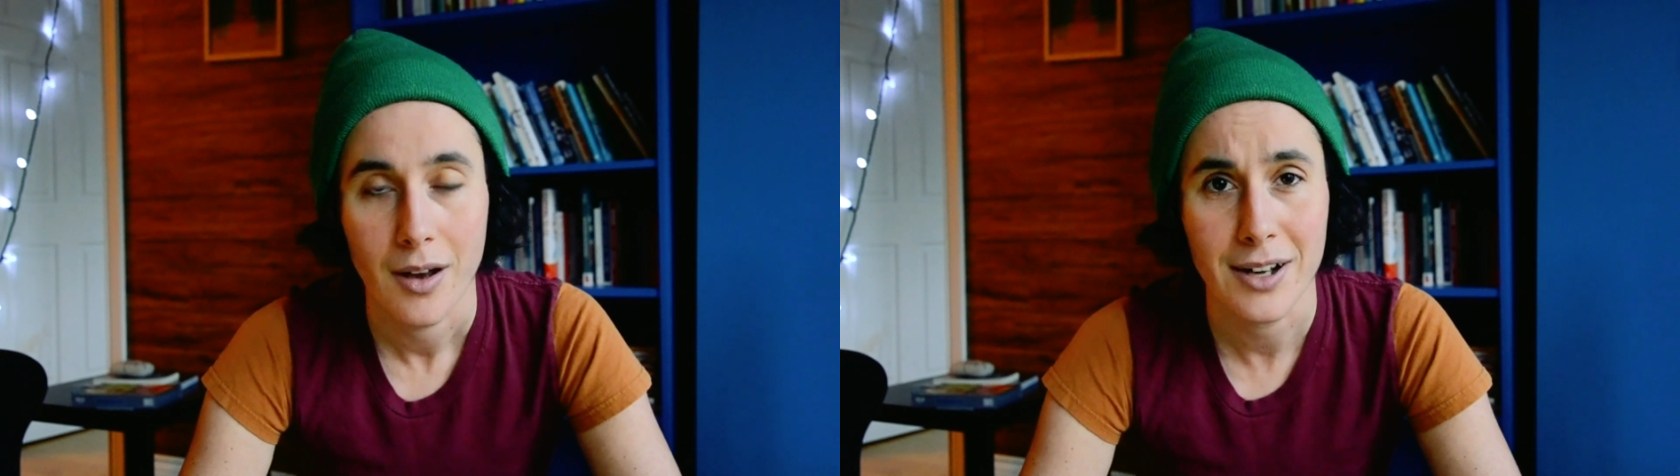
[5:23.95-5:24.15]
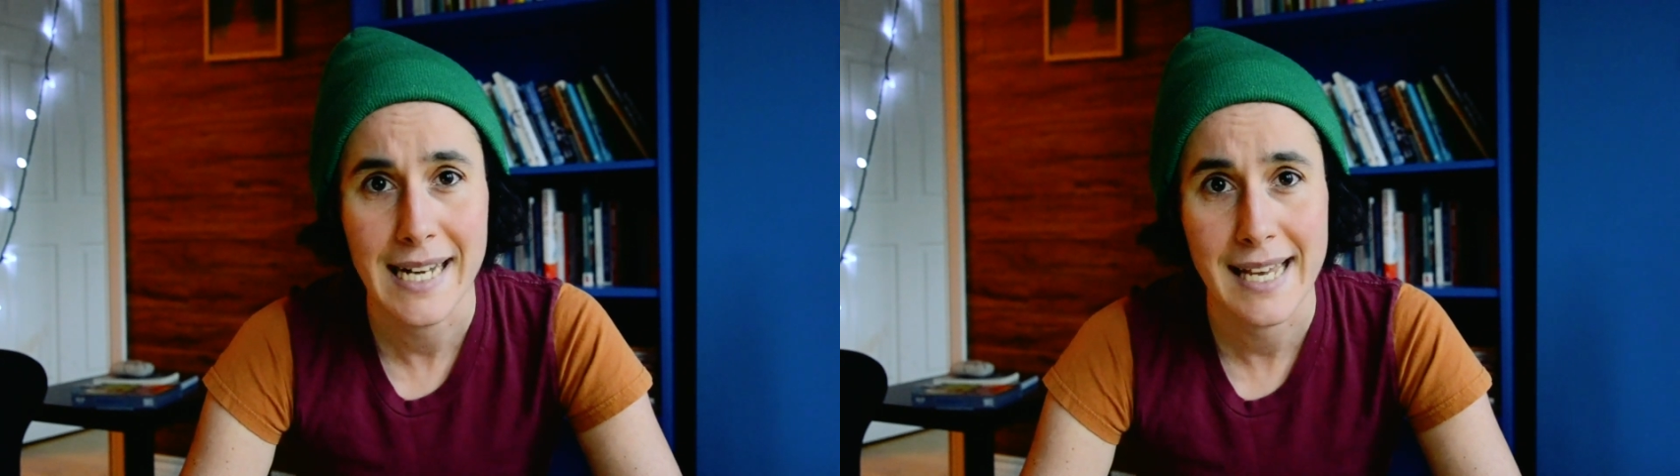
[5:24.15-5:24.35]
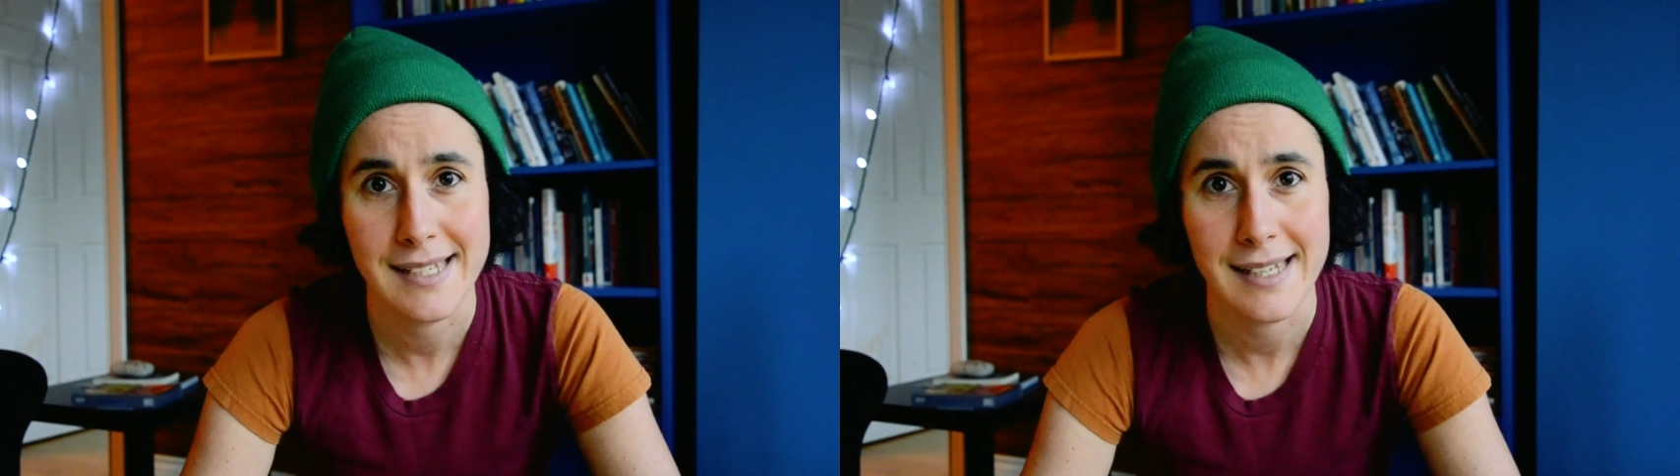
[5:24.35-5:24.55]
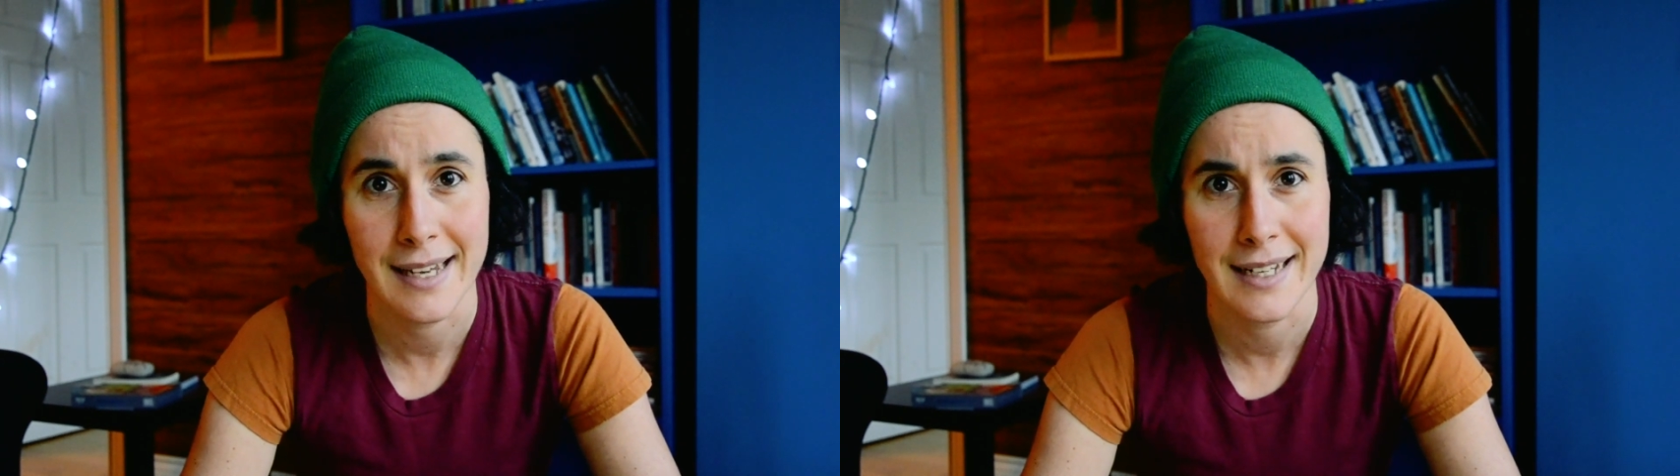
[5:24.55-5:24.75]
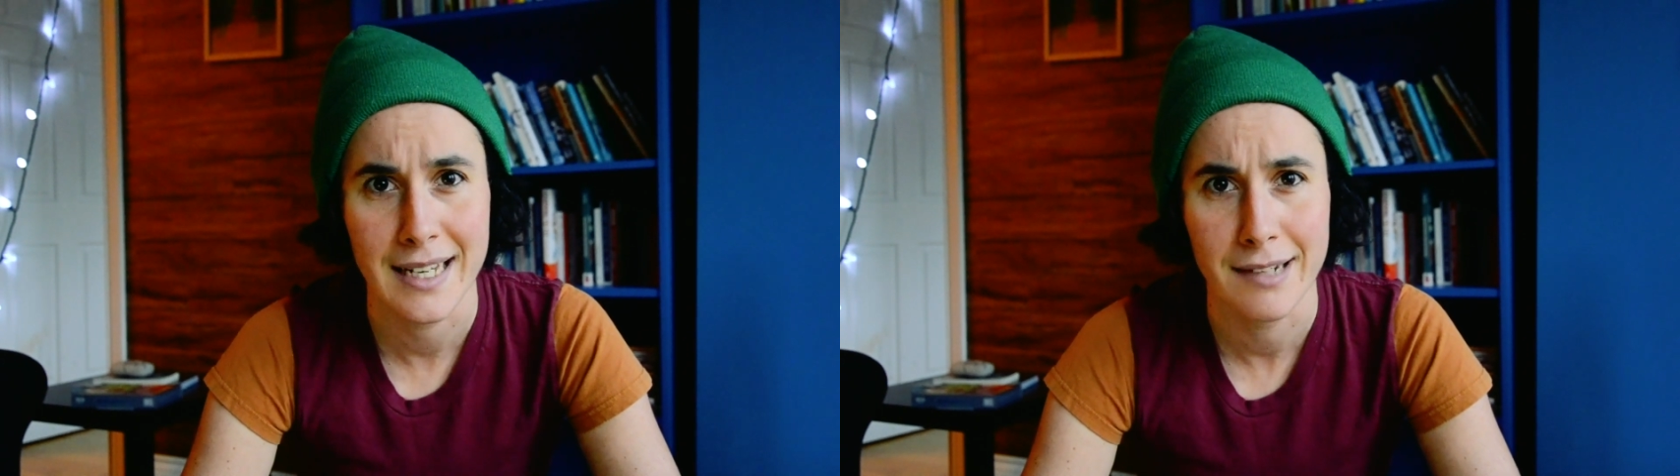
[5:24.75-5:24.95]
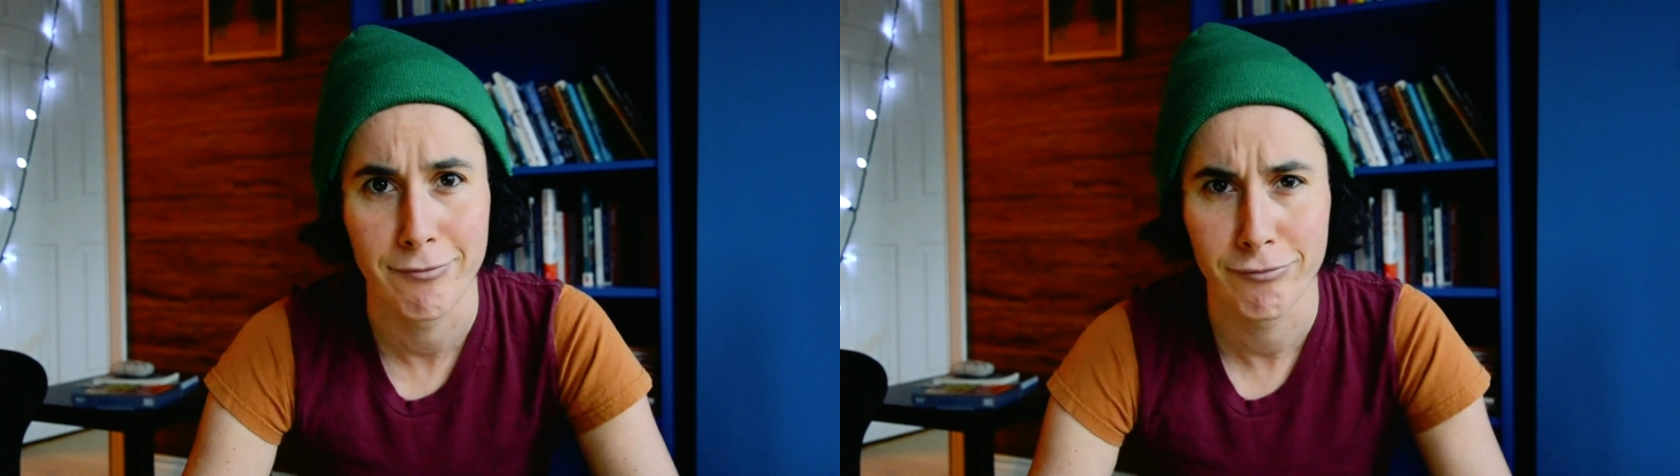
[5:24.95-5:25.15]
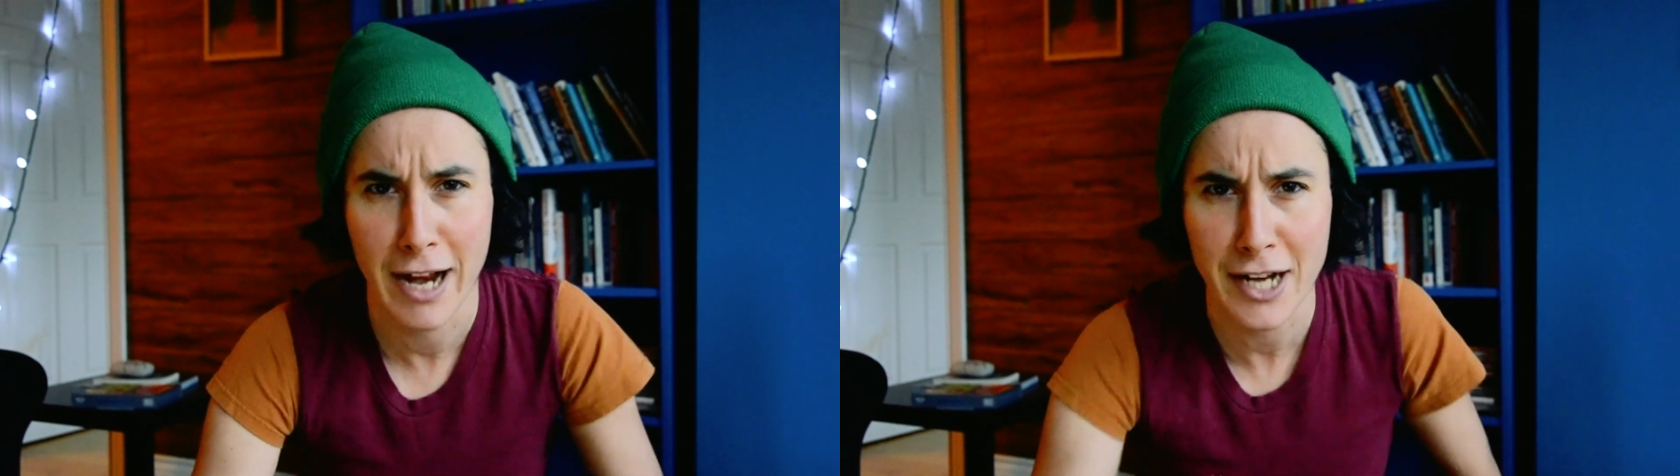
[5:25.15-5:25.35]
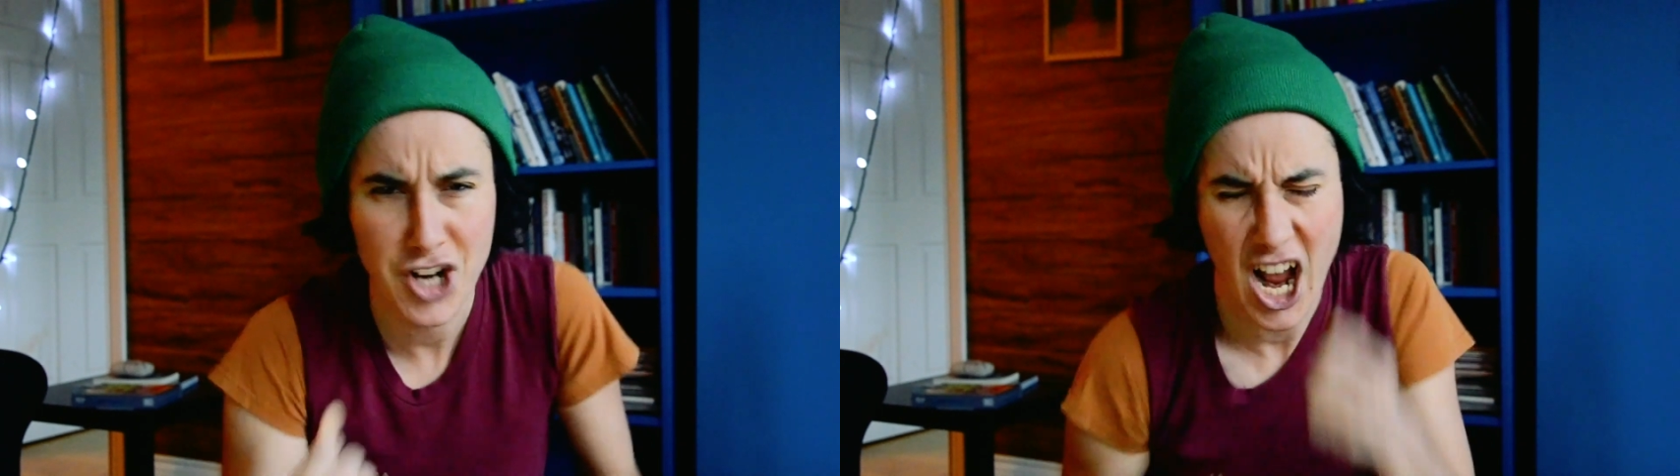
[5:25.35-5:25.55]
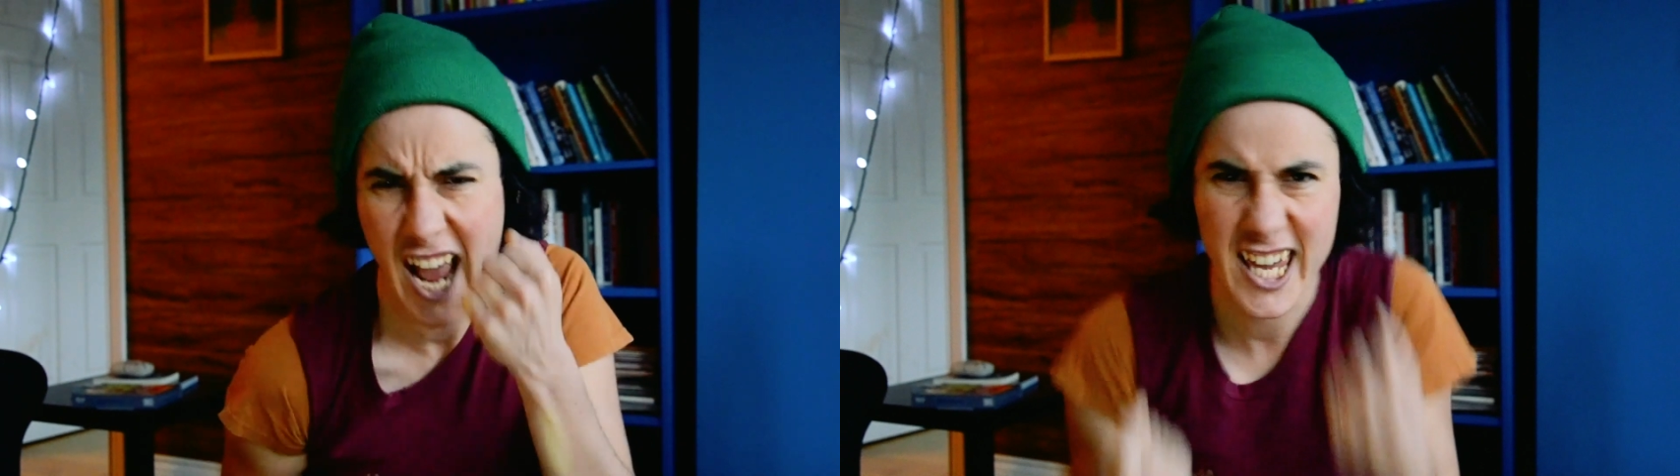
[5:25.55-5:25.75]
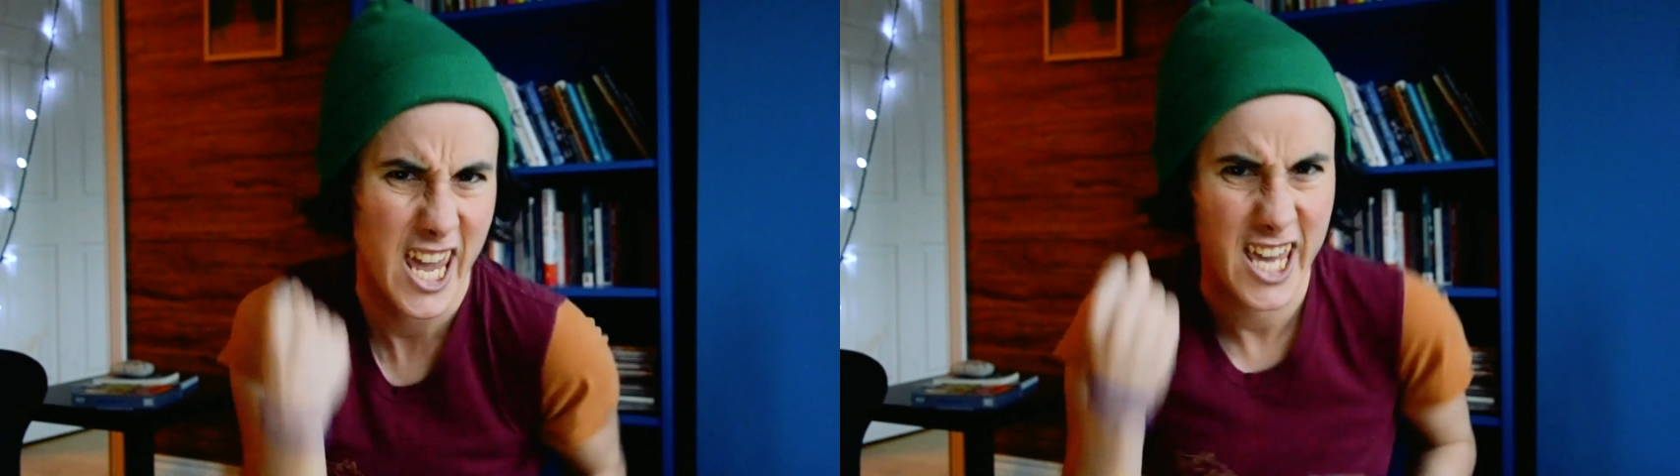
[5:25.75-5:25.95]
Unless I did rage
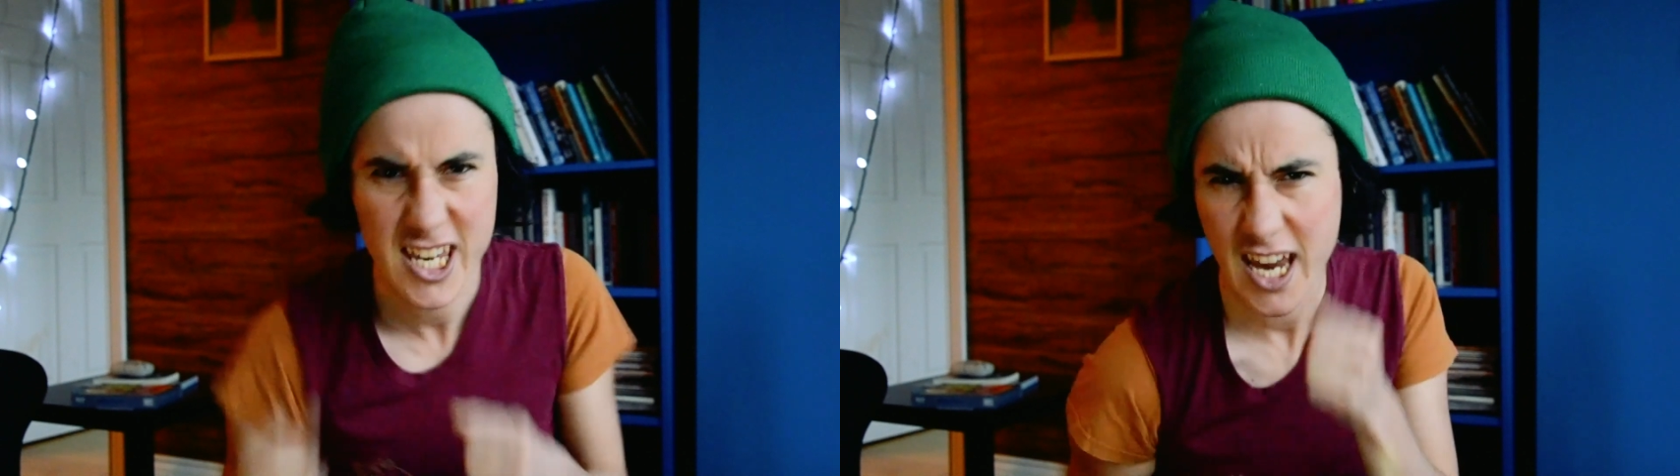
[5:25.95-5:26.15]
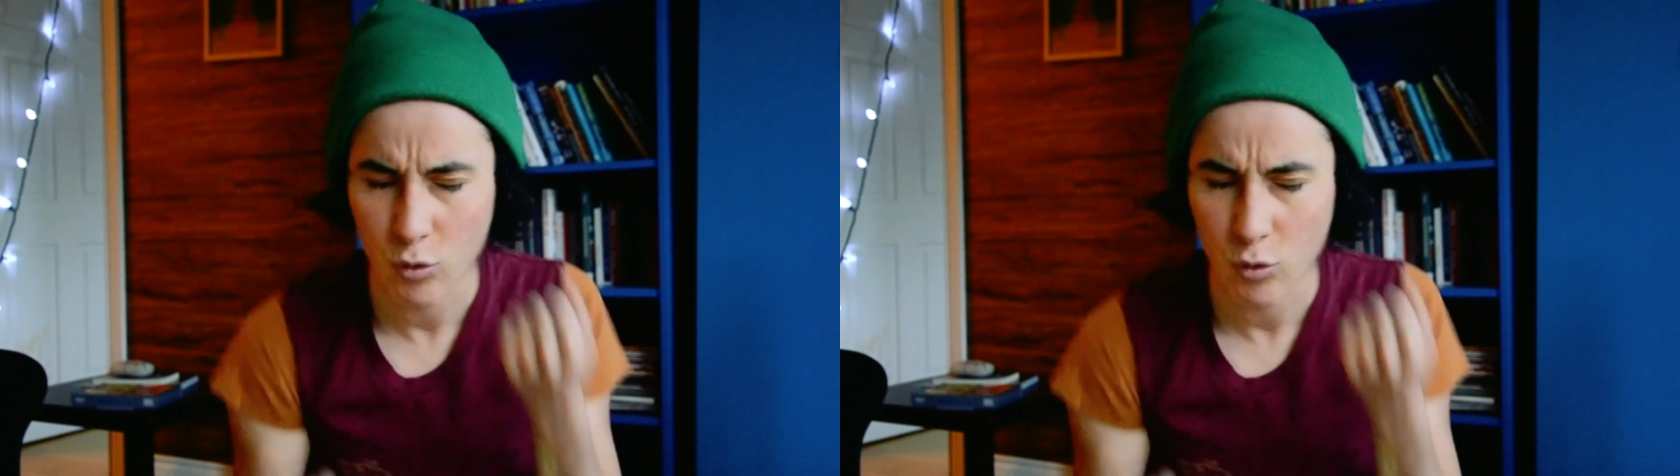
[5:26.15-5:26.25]
hiking